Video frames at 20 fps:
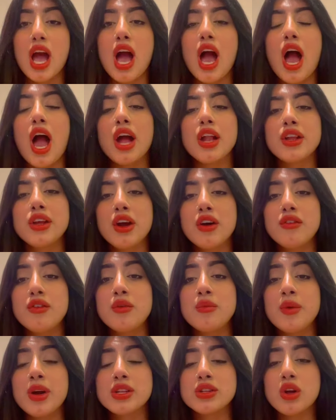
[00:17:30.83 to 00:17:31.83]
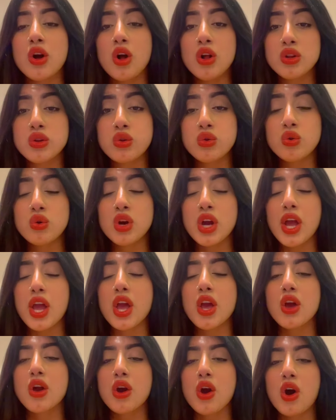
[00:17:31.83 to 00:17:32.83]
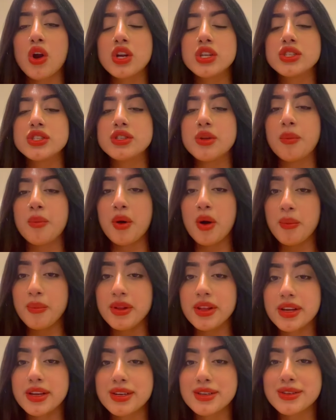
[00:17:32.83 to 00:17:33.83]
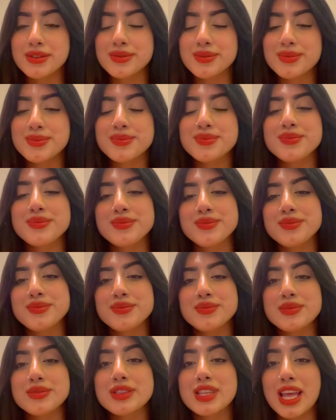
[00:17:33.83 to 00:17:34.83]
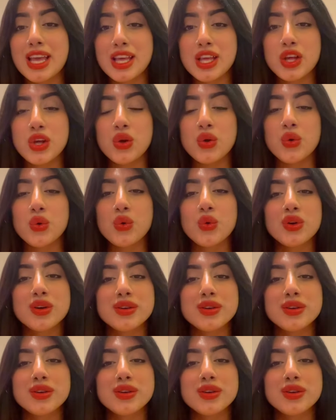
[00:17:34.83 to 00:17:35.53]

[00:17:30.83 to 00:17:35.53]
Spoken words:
And government also encourage the public. Thank you.